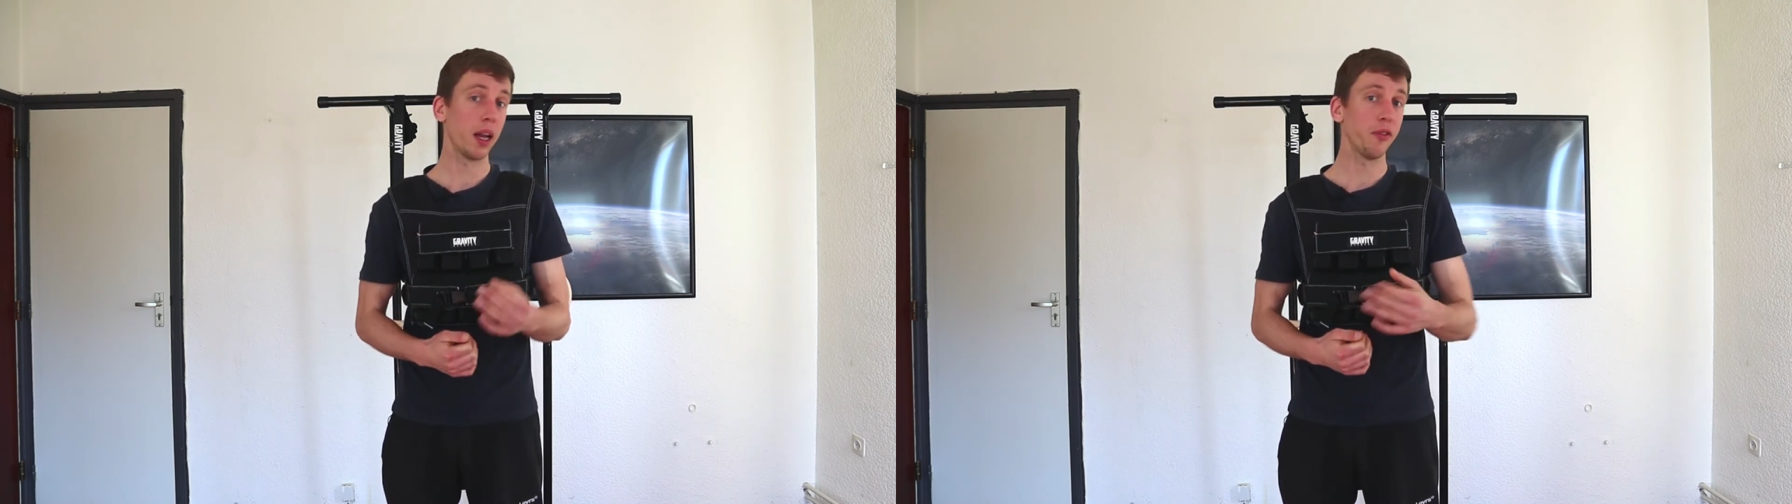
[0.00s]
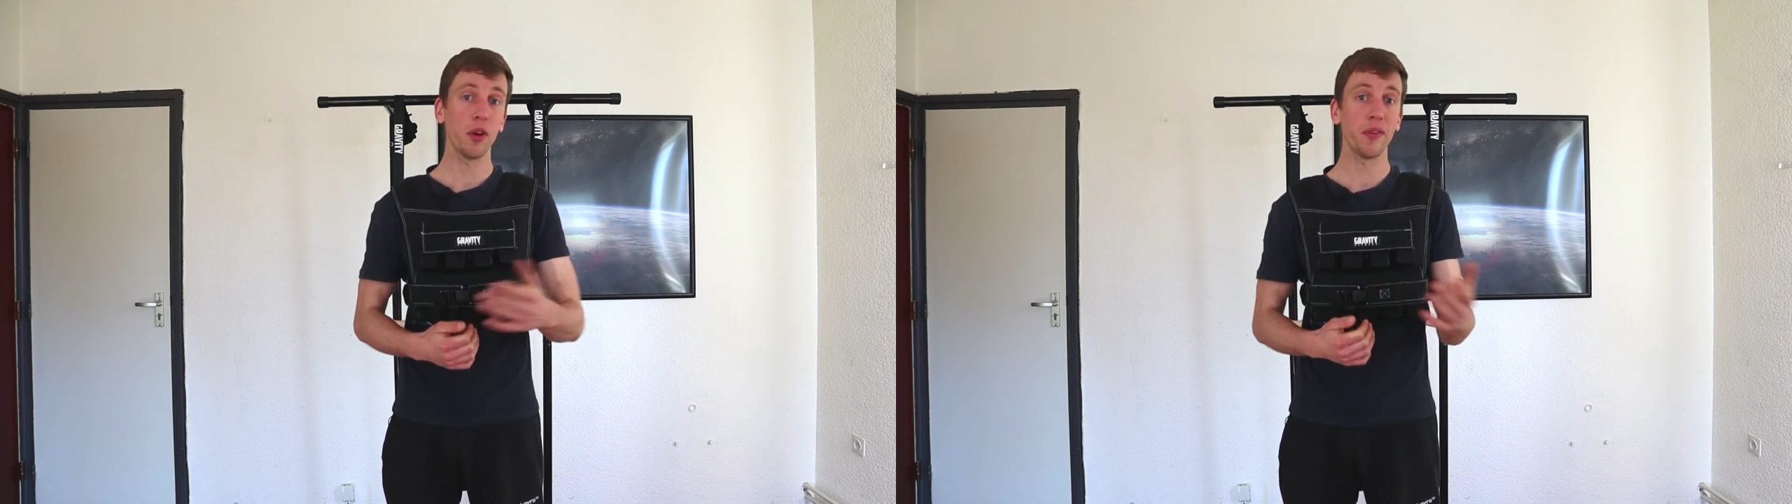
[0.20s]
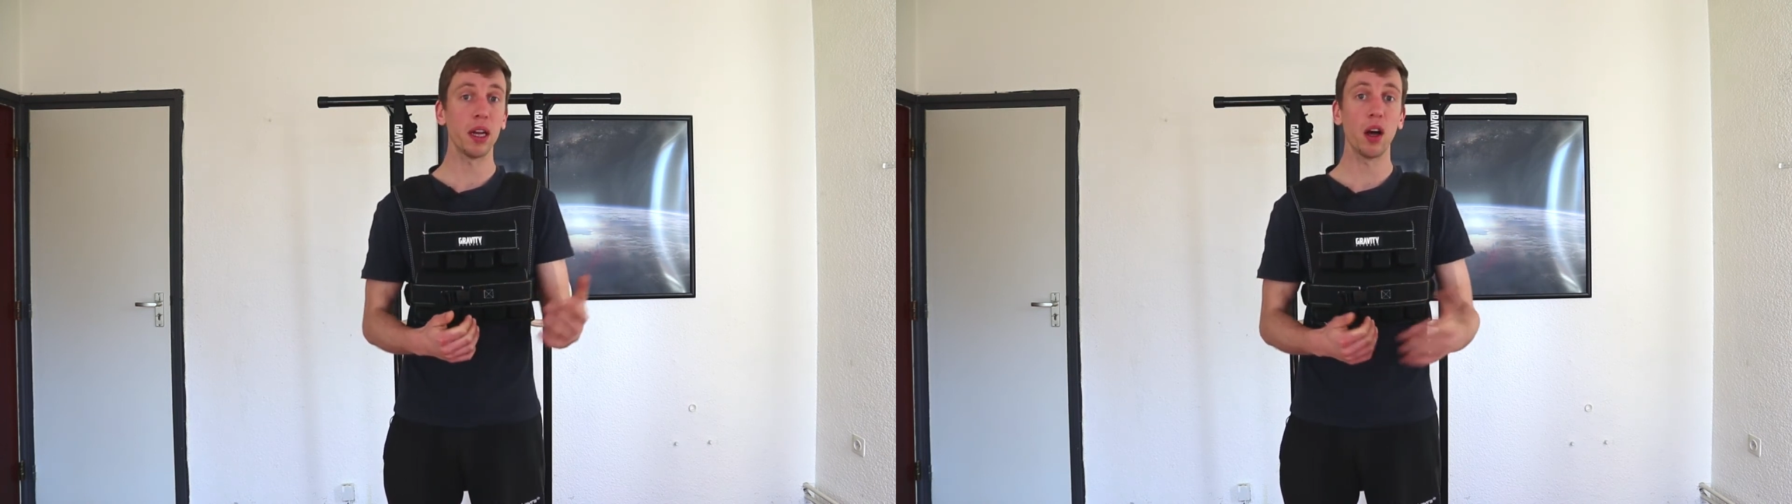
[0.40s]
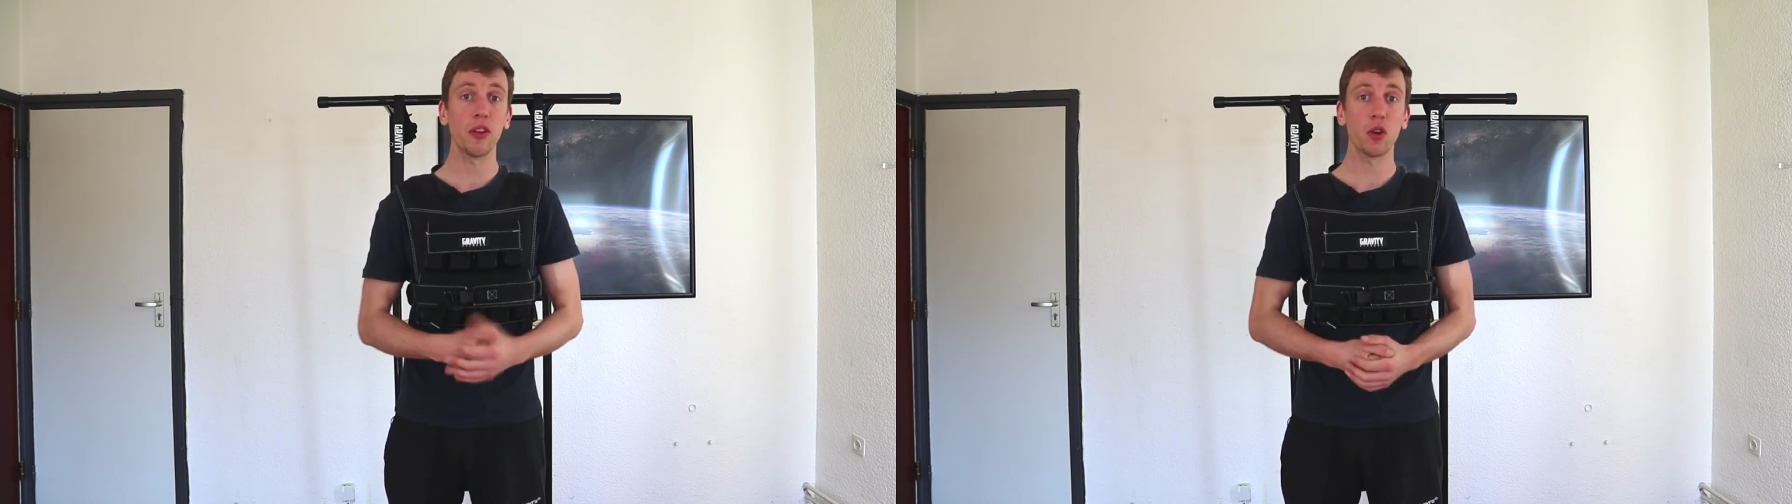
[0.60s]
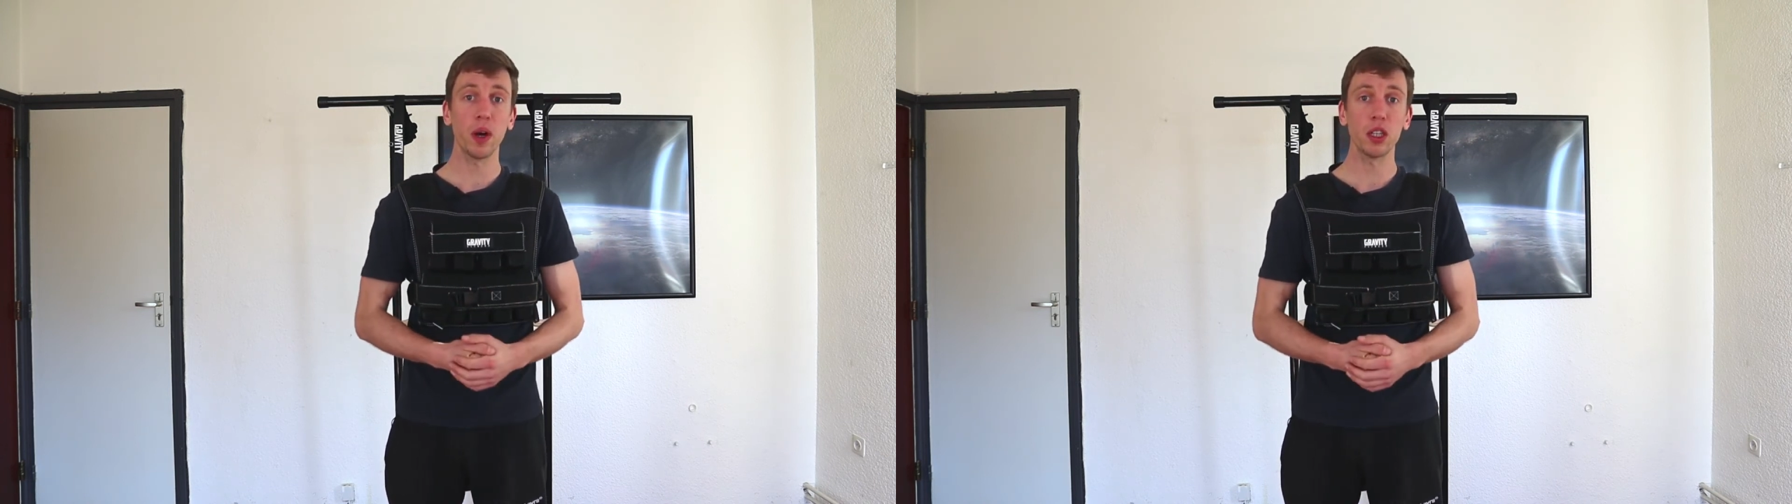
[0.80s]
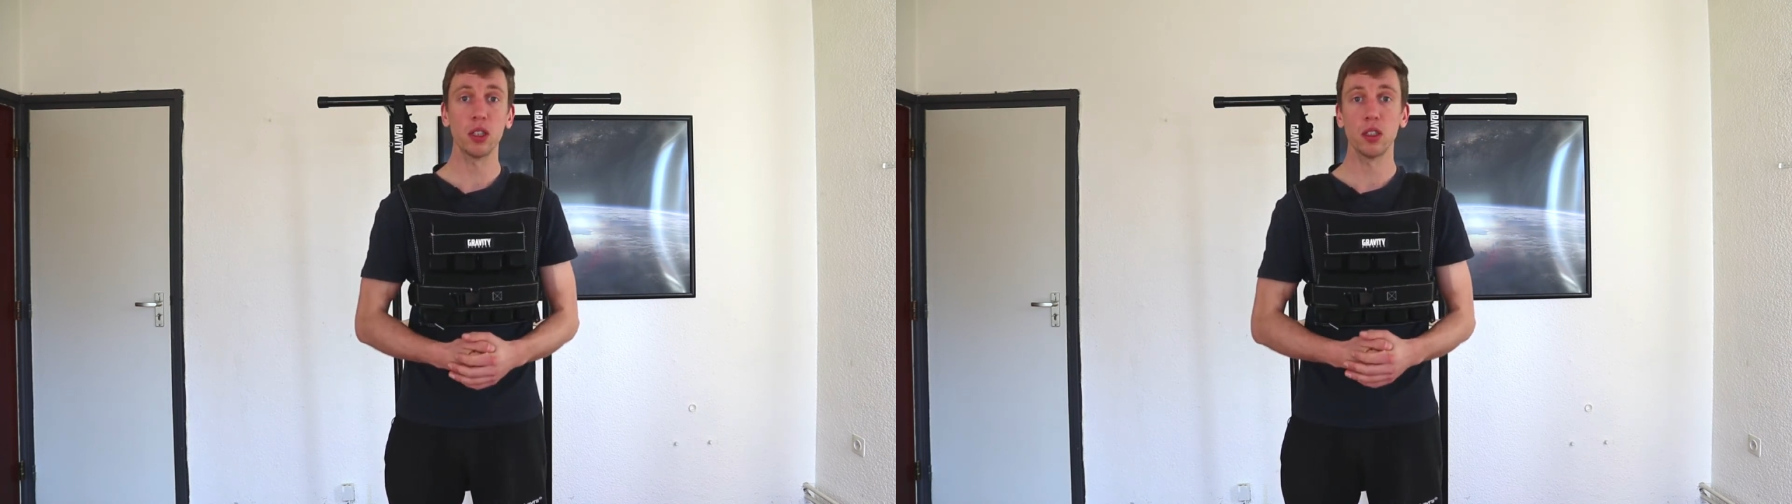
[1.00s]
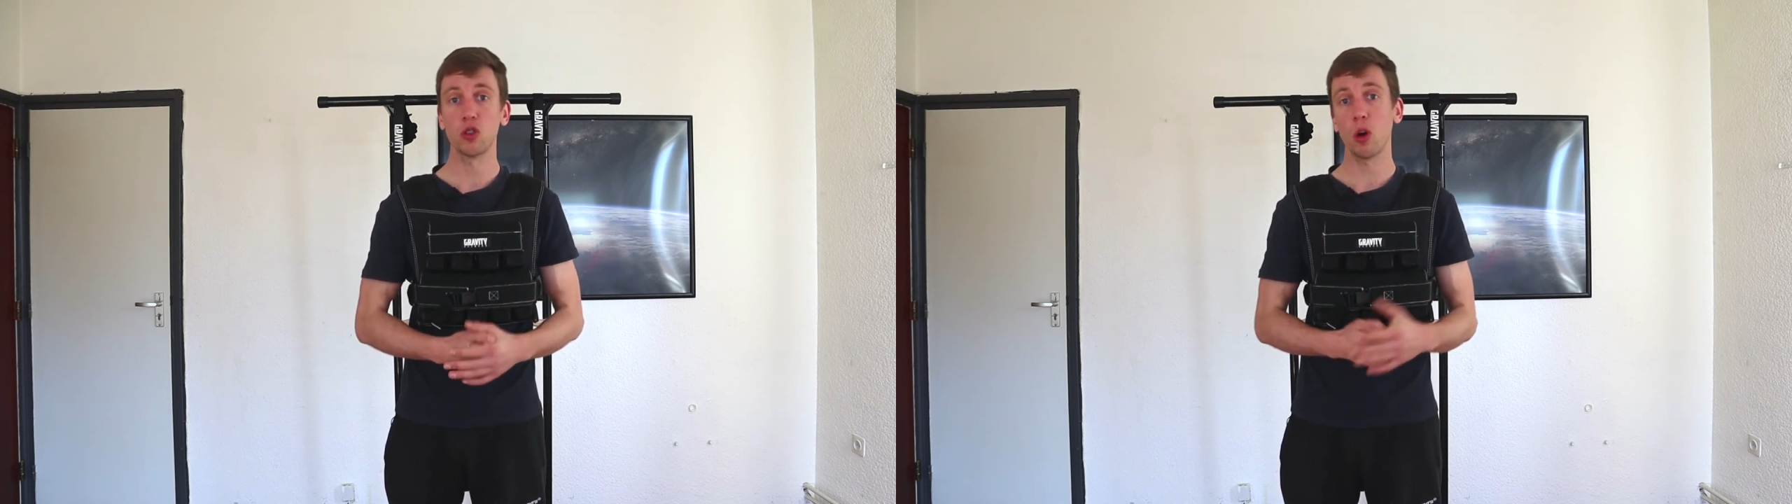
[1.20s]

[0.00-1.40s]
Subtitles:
And if you have any other questions,